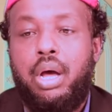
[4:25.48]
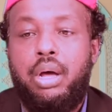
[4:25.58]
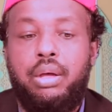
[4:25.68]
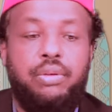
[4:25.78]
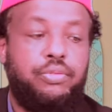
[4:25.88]

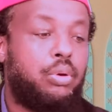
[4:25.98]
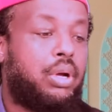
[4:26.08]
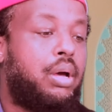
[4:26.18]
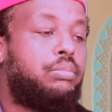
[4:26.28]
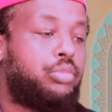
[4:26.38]
Uh, if
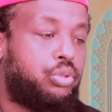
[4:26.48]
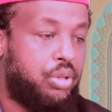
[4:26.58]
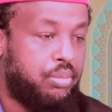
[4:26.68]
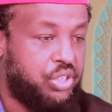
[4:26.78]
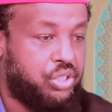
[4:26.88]
you come
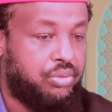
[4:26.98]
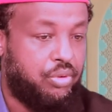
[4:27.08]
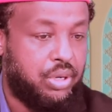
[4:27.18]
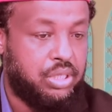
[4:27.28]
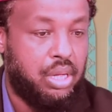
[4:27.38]
to the
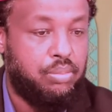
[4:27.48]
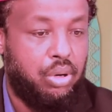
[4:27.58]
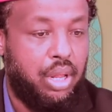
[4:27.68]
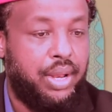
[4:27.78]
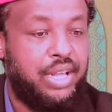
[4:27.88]
masjid, for
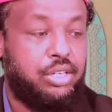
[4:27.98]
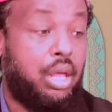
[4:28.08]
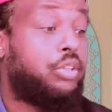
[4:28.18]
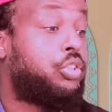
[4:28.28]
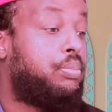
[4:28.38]
example, and
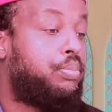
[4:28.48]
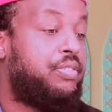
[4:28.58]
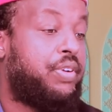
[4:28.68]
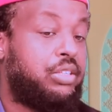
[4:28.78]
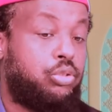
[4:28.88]
as a
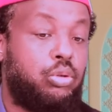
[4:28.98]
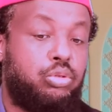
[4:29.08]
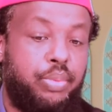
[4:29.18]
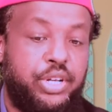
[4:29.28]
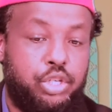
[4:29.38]
khatib, if I
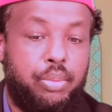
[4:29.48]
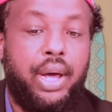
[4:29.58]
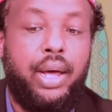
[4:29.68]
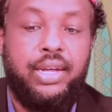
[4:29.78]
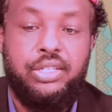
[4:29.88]
talk to my
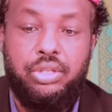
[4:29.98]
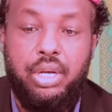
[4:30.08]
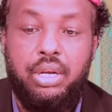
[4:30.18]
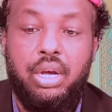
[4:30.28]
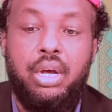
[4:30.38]
jama'ah and
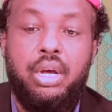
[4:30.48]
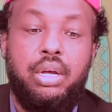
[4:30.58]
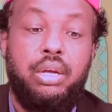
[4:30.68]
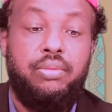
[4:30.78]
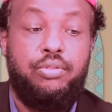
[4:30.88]
say,
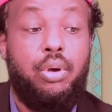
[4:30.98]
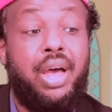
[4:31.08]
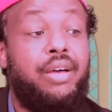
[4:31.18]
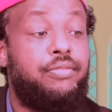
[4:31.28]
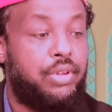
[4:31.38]
if
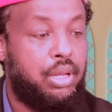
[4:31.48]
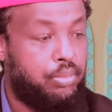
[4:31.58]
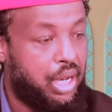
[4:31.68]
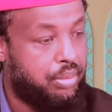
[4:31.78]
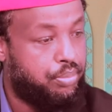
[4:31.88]
you have
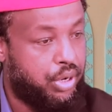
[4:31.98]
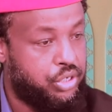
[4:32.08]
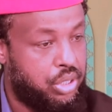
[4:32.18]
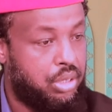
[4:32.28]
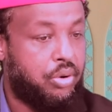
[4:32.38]
a blood
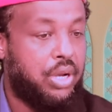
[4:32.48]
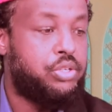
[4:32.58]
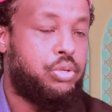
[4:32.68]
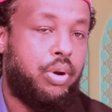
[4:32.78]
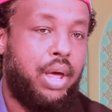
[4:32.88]
pressure,
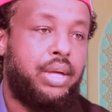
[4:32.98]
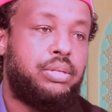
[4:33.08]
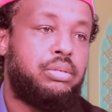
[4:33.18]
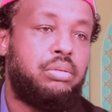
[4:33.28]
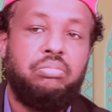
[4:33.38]
raise your
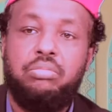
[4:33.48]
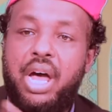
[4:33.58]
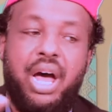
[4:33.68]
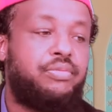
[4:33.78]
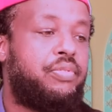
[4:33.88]
hand,
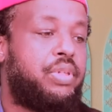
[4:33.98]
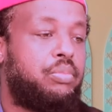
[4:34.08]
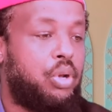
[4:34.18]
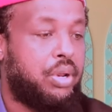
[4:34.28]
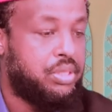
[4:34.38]
half of
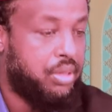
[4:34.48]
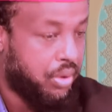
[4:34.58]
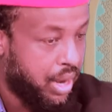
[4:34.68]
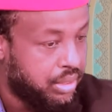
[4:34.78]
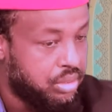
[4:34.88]
them will raise
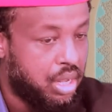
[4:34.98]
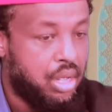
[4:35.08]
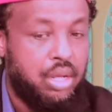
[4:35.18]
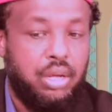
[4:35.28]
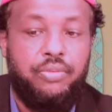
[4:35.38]
their hand
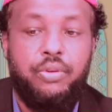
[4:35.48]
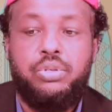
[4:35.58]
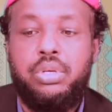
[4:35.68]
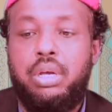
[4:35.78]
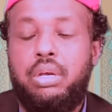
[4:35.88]
if
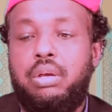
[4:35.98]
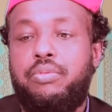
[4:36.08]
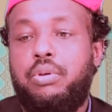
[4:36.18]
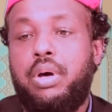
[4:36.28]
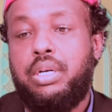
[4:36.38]
you say
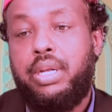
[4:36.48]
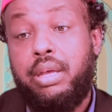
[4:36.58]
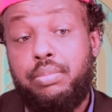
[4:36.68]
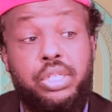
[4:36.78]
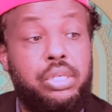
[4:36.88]
if you are a
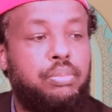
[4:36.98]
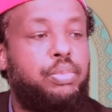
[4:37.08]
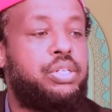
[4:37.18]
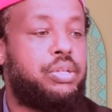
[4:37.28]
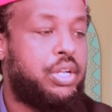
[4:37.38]

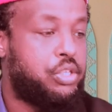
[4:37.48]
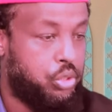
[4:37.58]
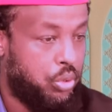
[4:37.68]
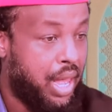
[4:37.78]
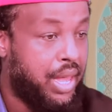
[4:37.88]
diabetic please
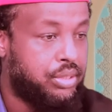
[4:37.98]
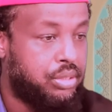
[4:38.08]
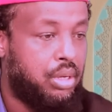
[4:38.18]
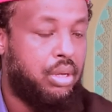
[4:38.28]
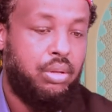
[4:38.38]
raise your
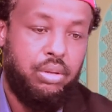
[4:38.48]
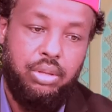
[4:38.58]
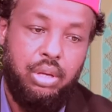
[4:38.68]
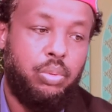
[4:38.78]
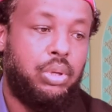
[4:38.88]
hand
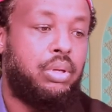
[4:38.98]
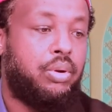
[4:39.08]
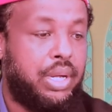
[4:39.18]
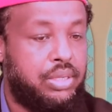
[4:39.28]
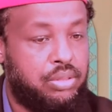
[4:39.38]
they
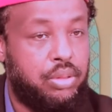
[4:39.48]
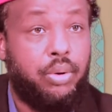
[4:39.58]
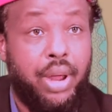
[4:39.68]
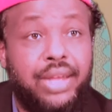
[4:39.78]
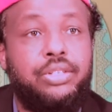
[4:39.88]
will raise
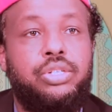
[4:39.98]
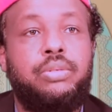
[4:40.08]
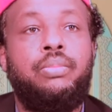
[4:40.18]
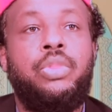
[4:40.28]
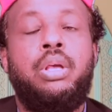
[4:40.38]
their
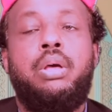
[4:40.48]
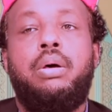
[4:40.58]
hands